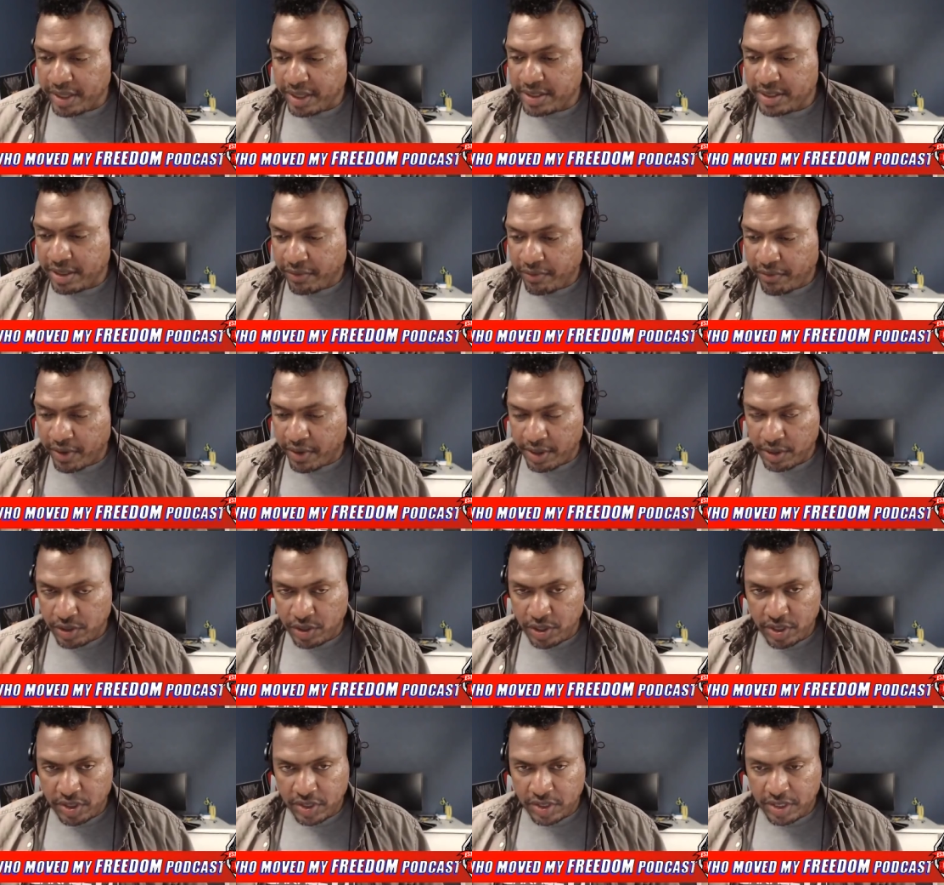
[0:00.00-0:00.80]
different
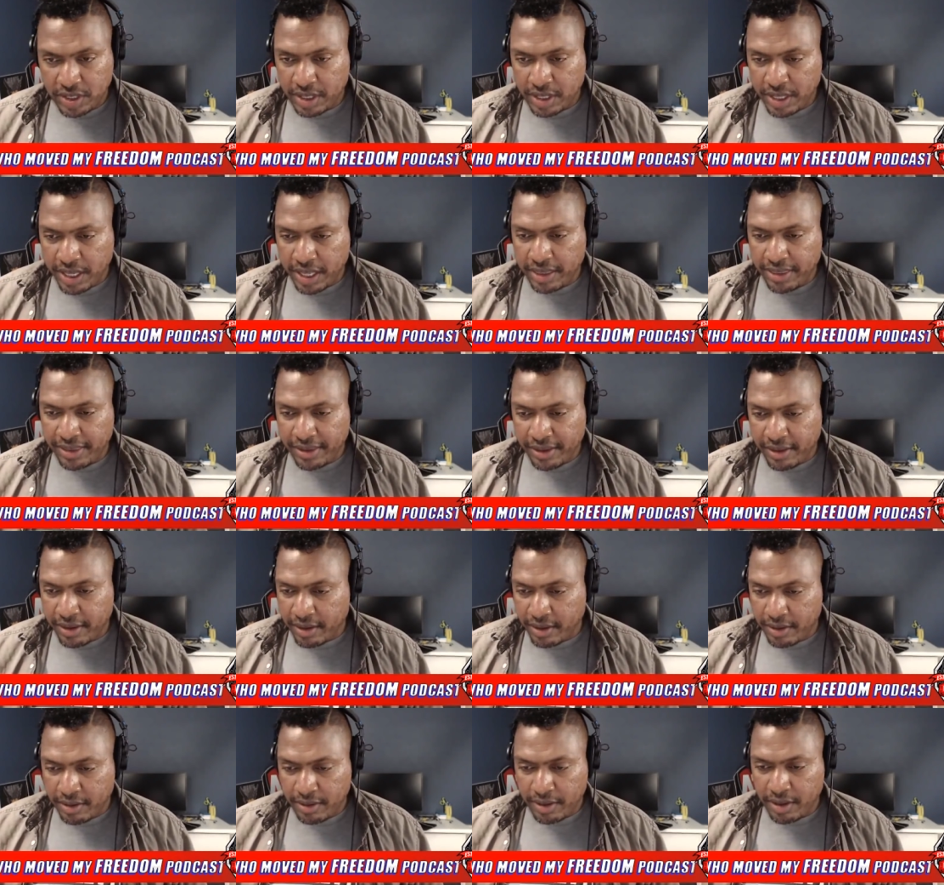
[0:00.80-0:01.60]
just to get
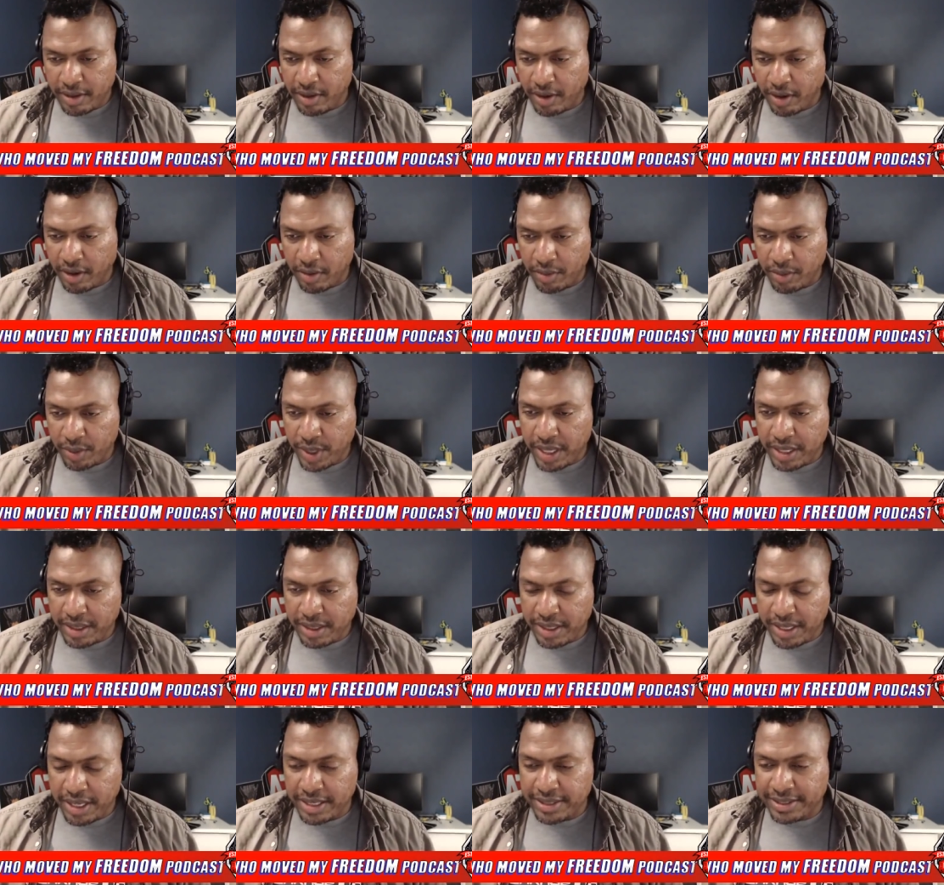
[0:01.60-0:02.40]
the, you know, get
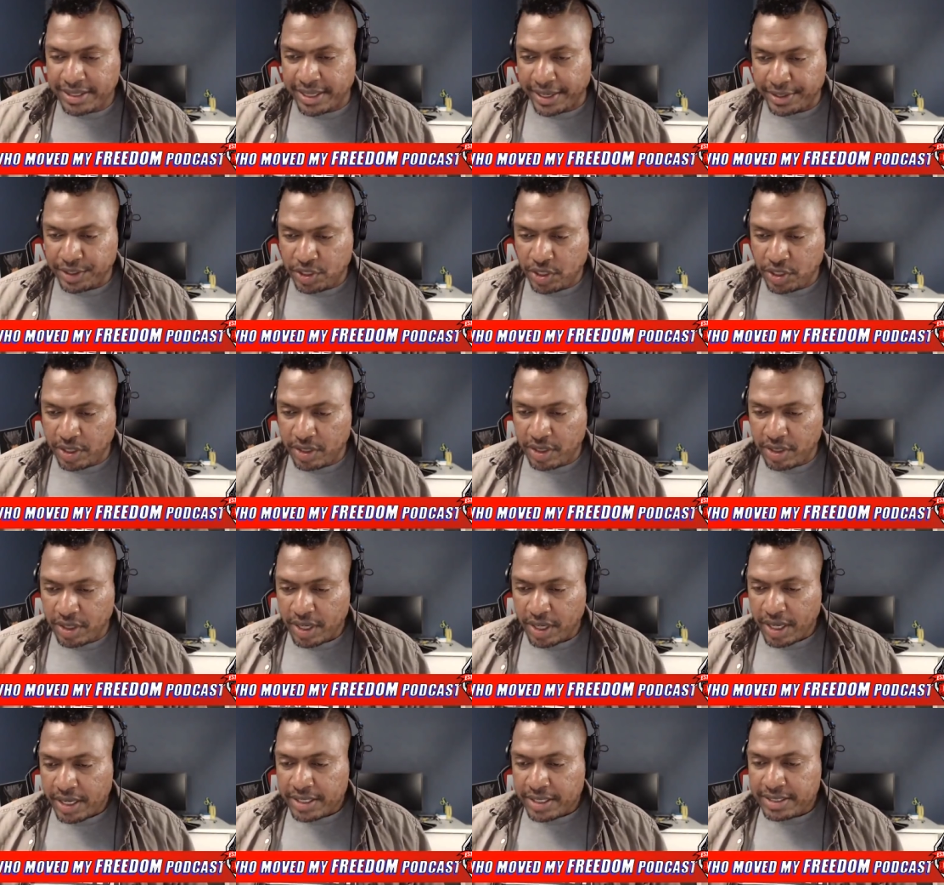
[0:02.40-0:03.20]
the attention,
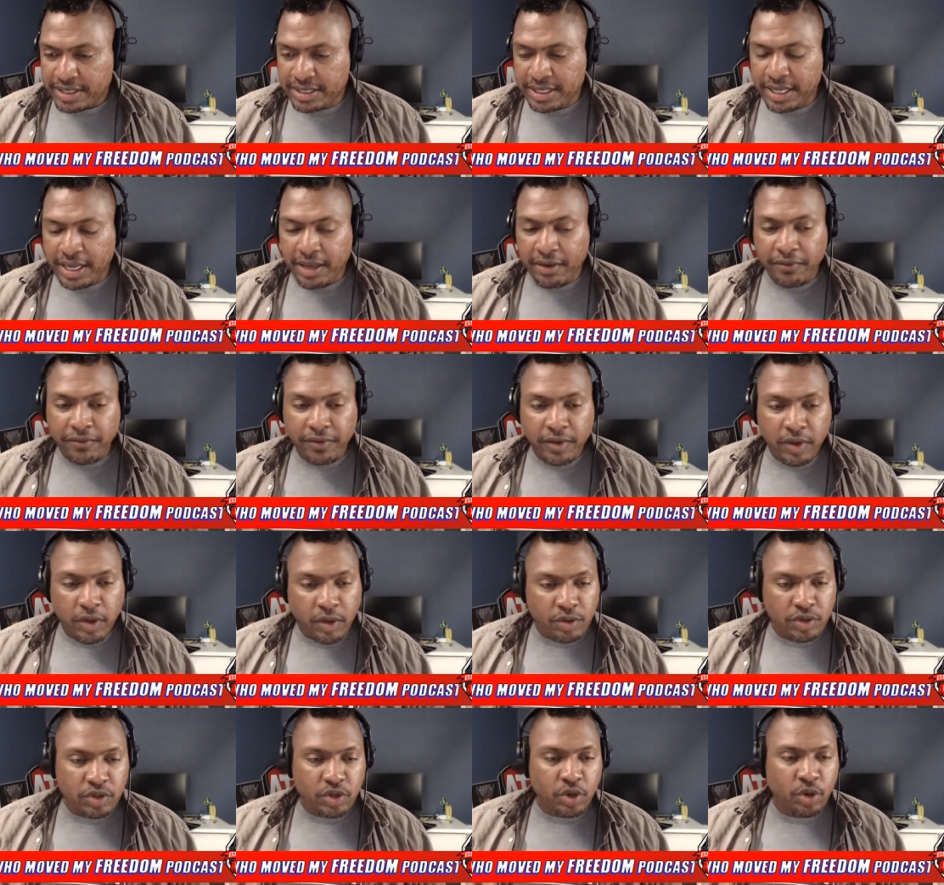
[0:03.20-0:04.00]
see if
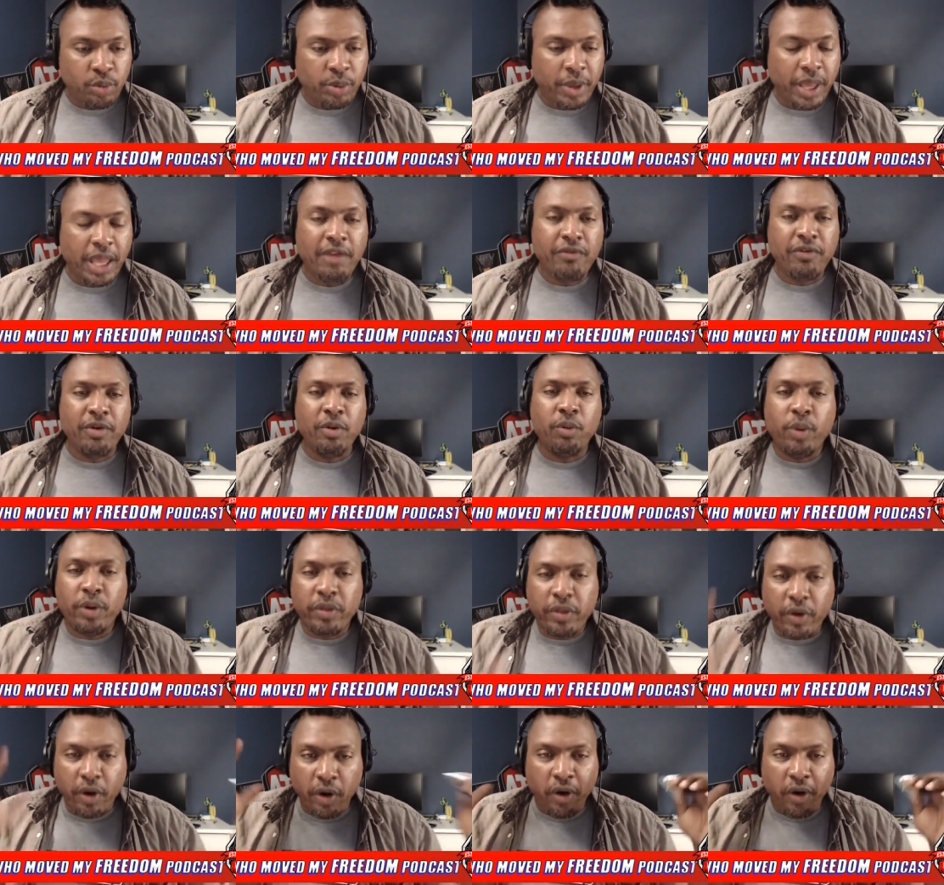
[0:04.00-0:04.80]
YouTube, even
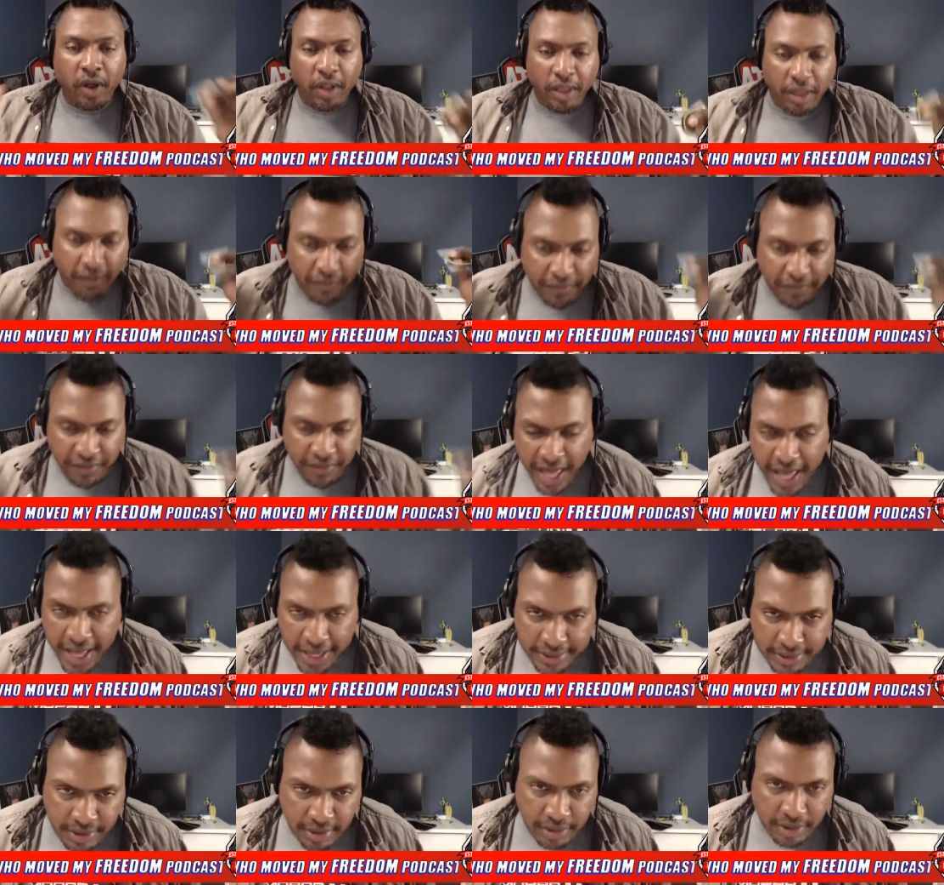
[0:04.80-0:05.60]
with all of
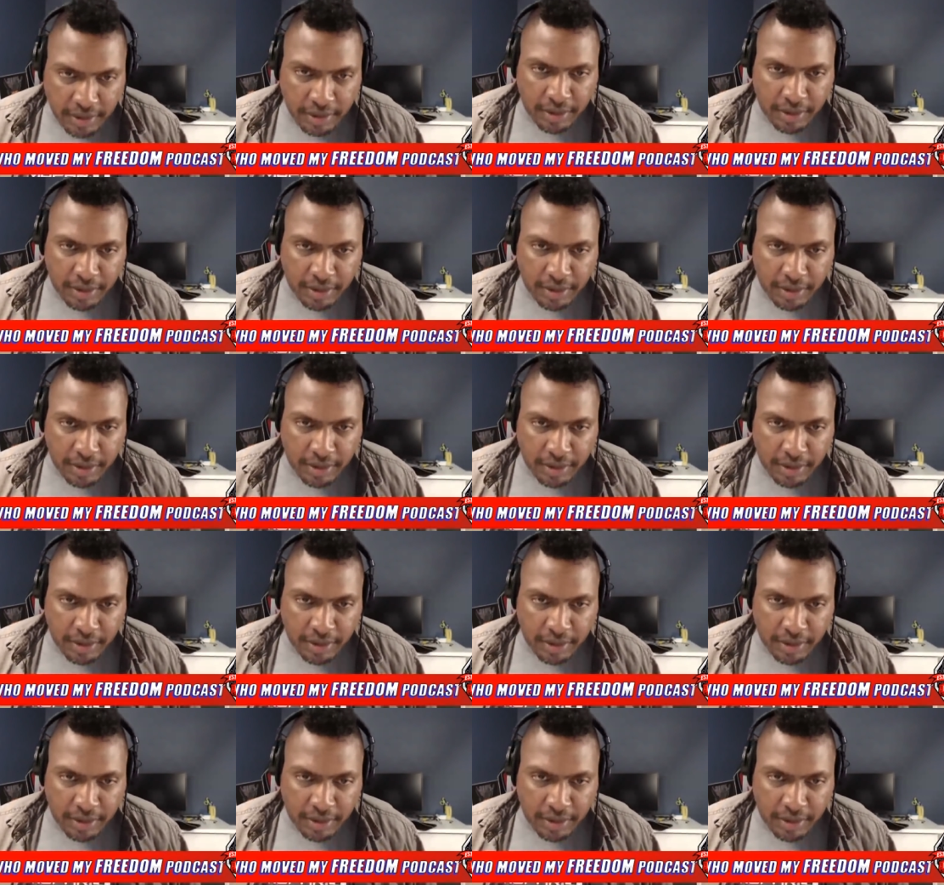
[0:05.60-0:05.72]
that,